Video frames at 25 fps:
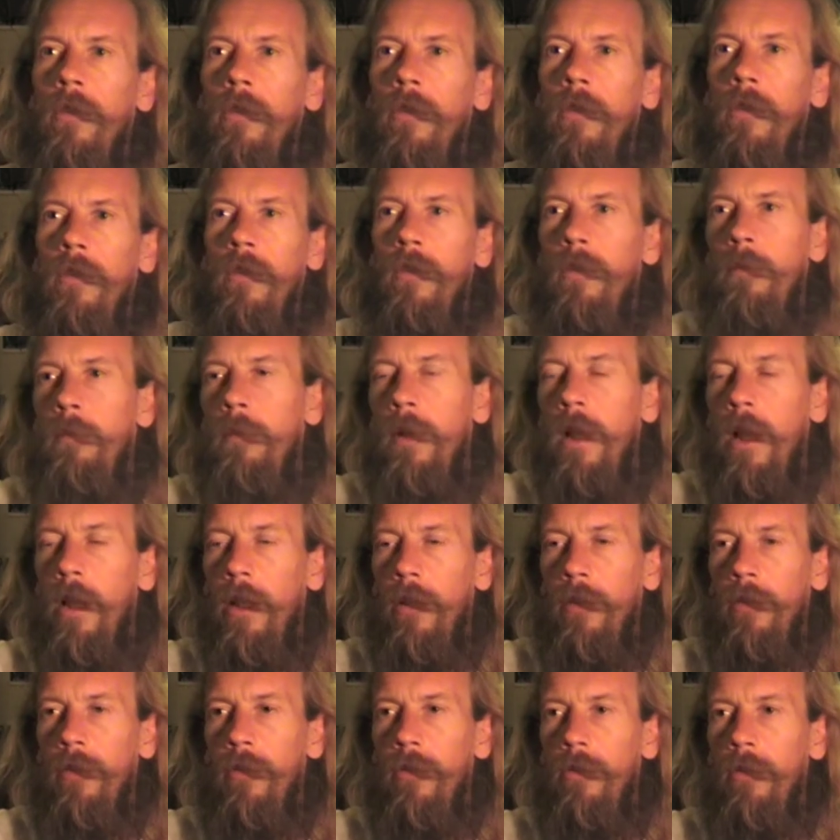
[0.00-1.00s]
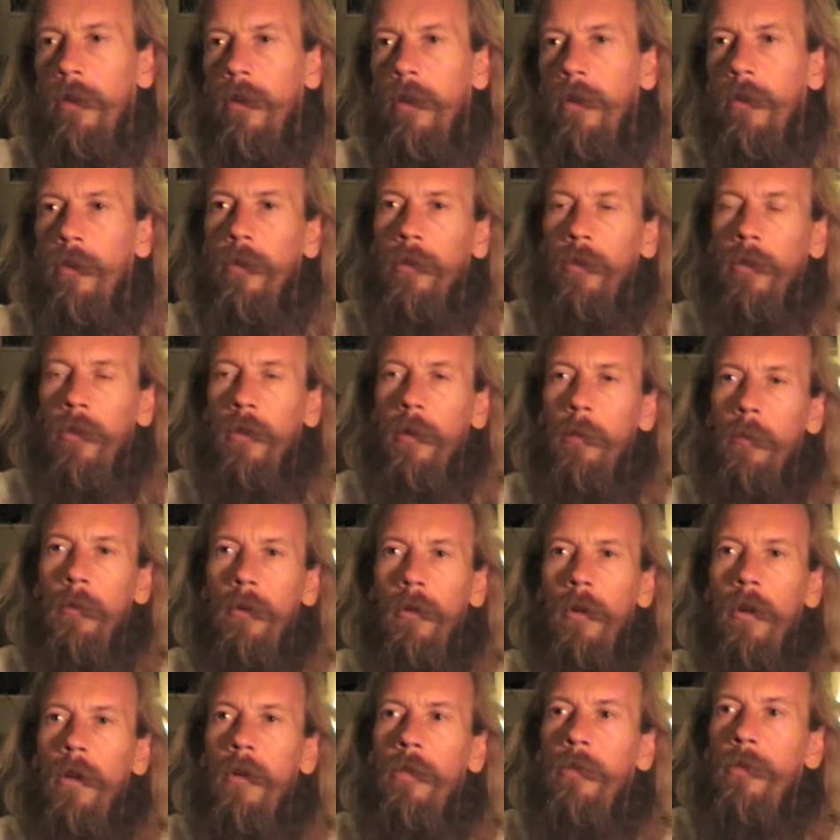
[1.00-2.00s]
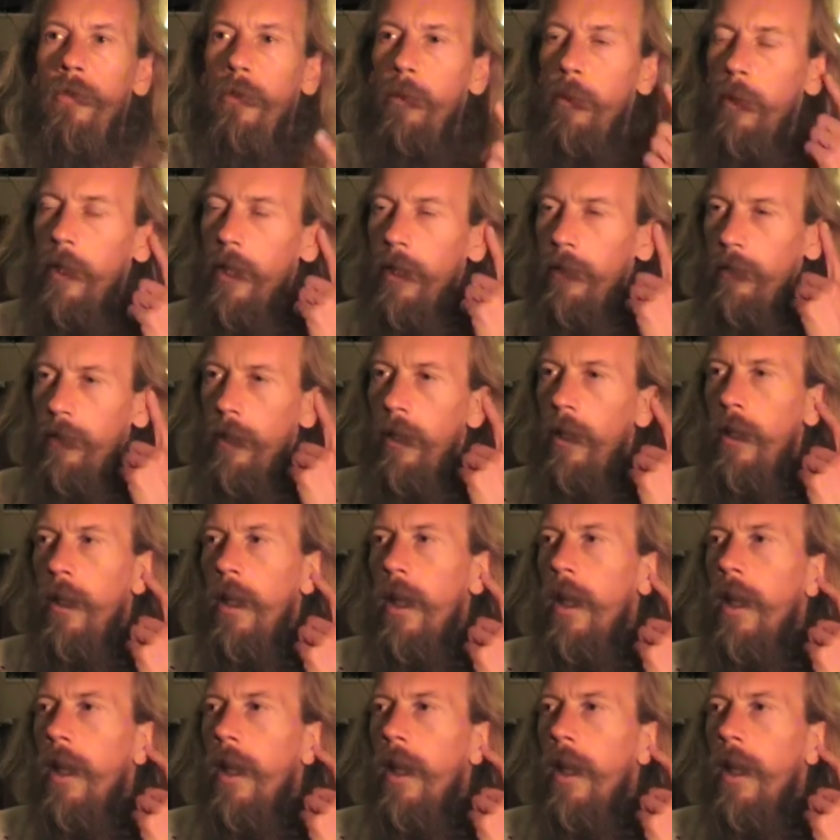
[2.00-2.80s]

some lights are on or some are off or whatever.